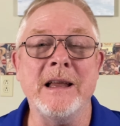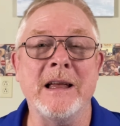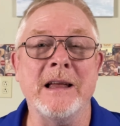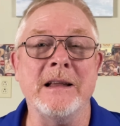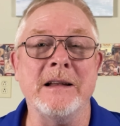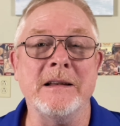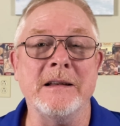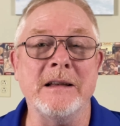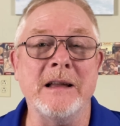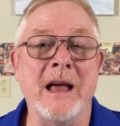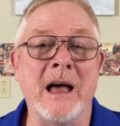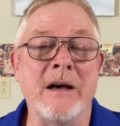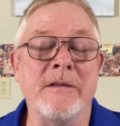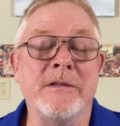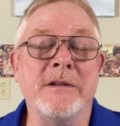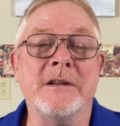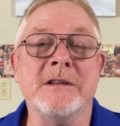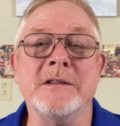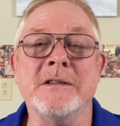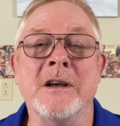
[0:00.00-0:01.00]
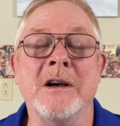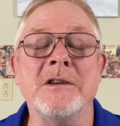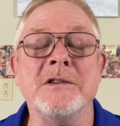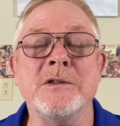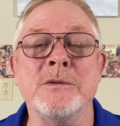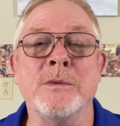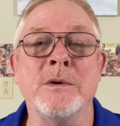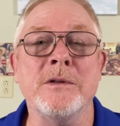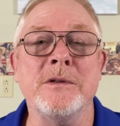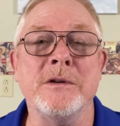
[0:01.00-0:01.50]
and have a
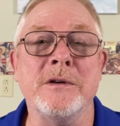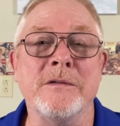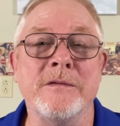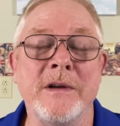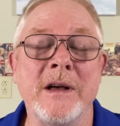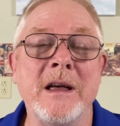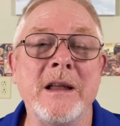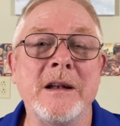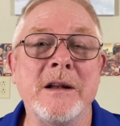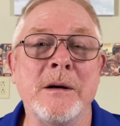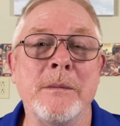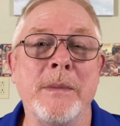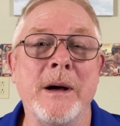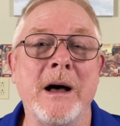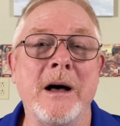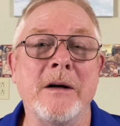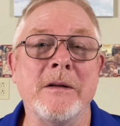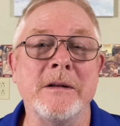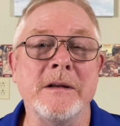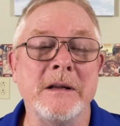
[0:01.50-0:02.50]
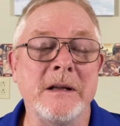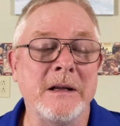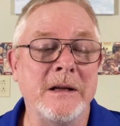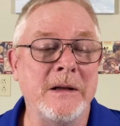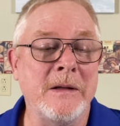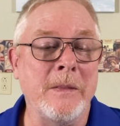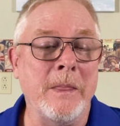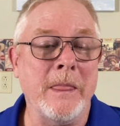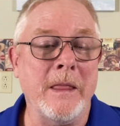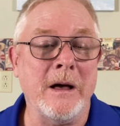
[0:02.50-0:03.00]
discussion with your vet about
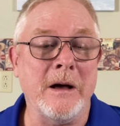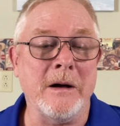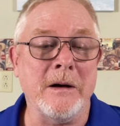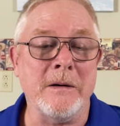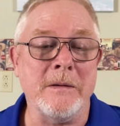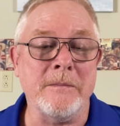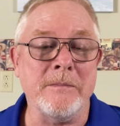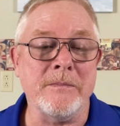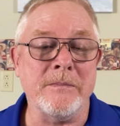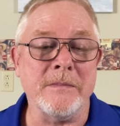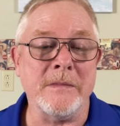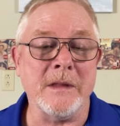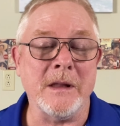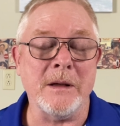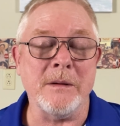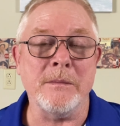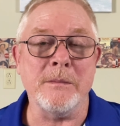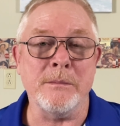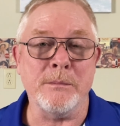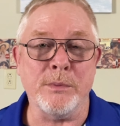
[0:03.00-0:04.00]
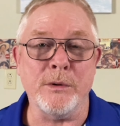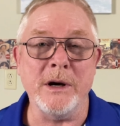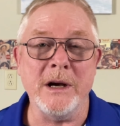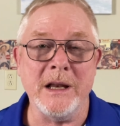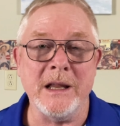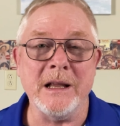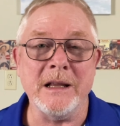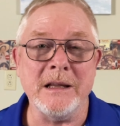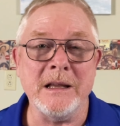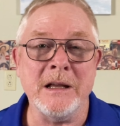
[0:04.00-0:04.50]

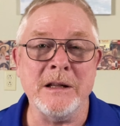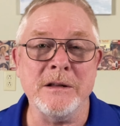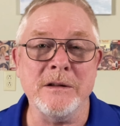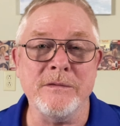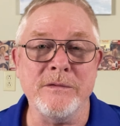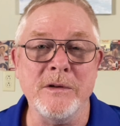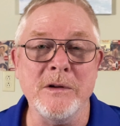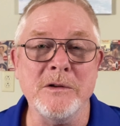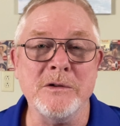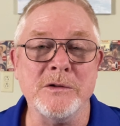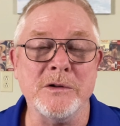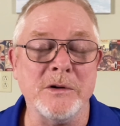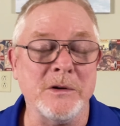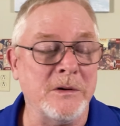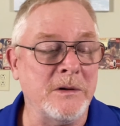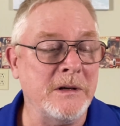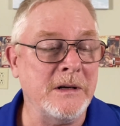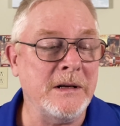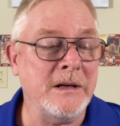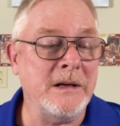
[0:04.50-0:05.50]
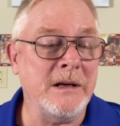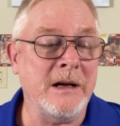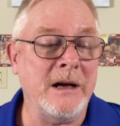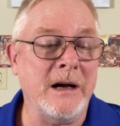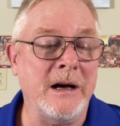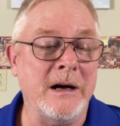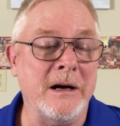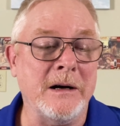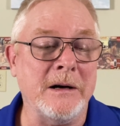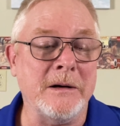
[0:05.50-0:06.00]
breeding in the future,
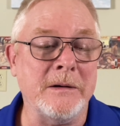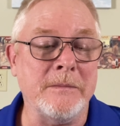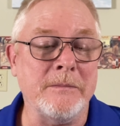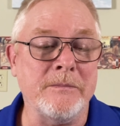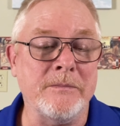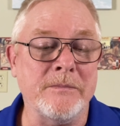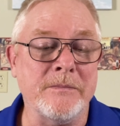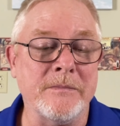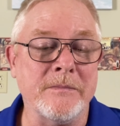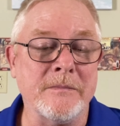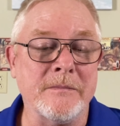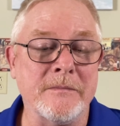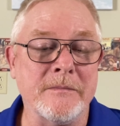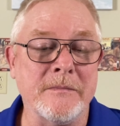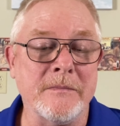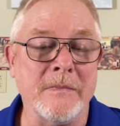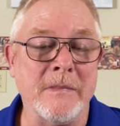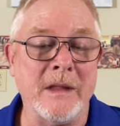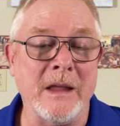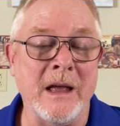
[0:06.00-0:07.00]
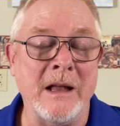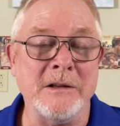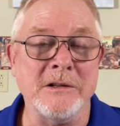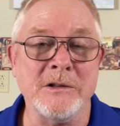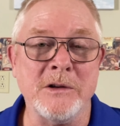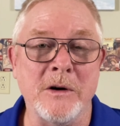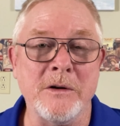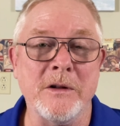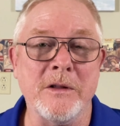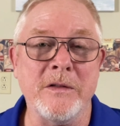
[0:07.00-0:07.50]
and
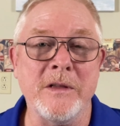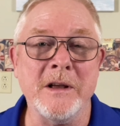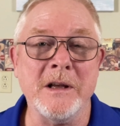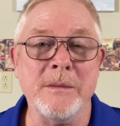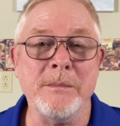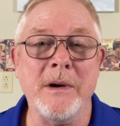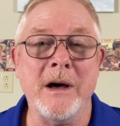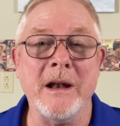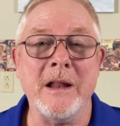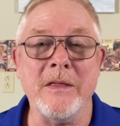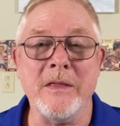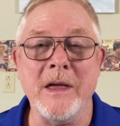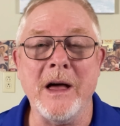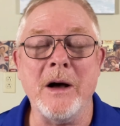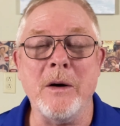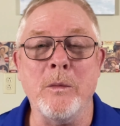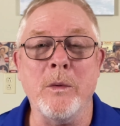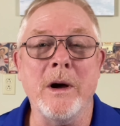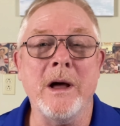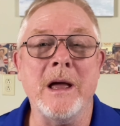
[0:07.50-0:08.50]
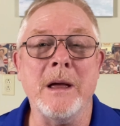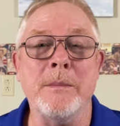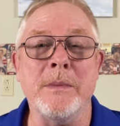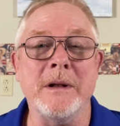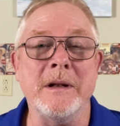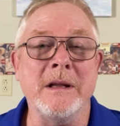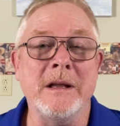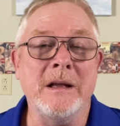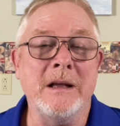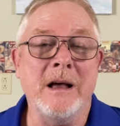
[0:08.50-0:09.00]
start to think about it that way.
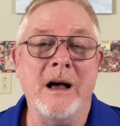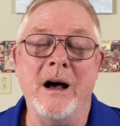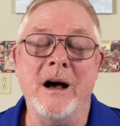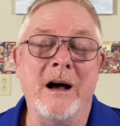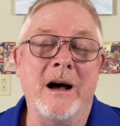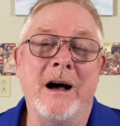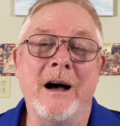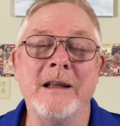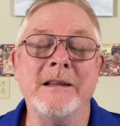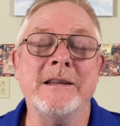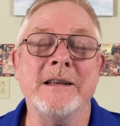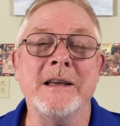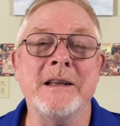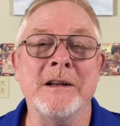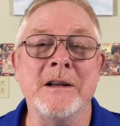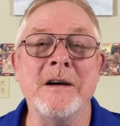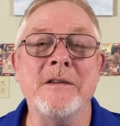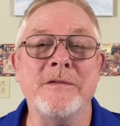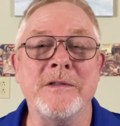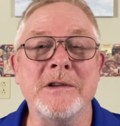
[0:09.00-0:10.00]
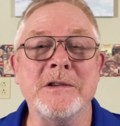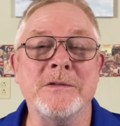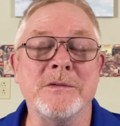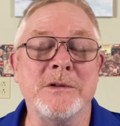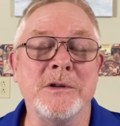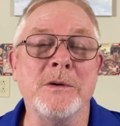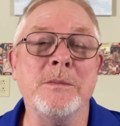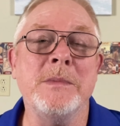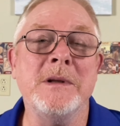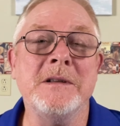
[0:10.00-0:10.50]
But oddly enough,
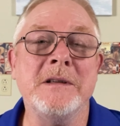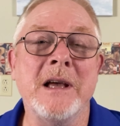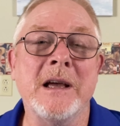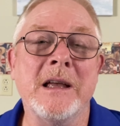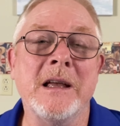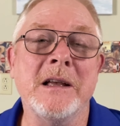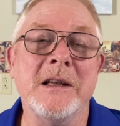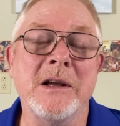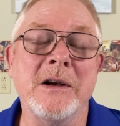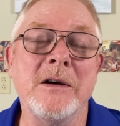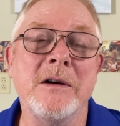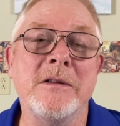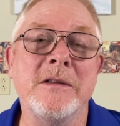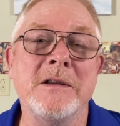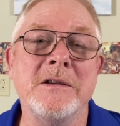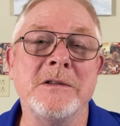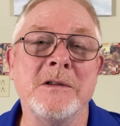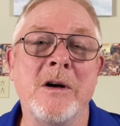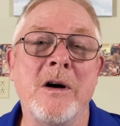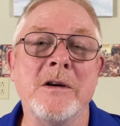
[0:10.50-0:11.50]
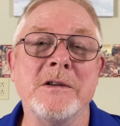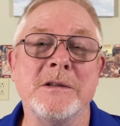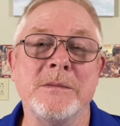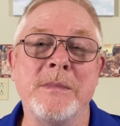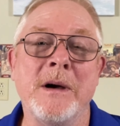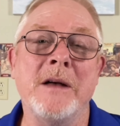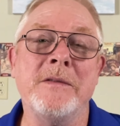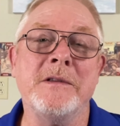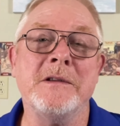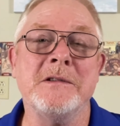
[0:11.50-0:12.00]
you'd be taking care of these dogs
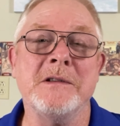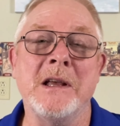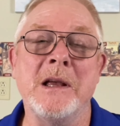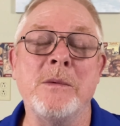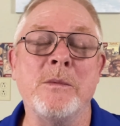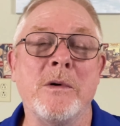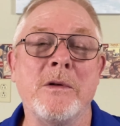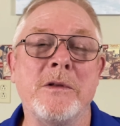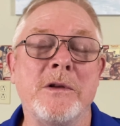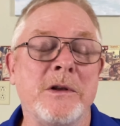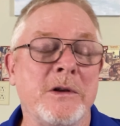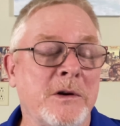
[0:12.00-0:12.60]
about the same whether you're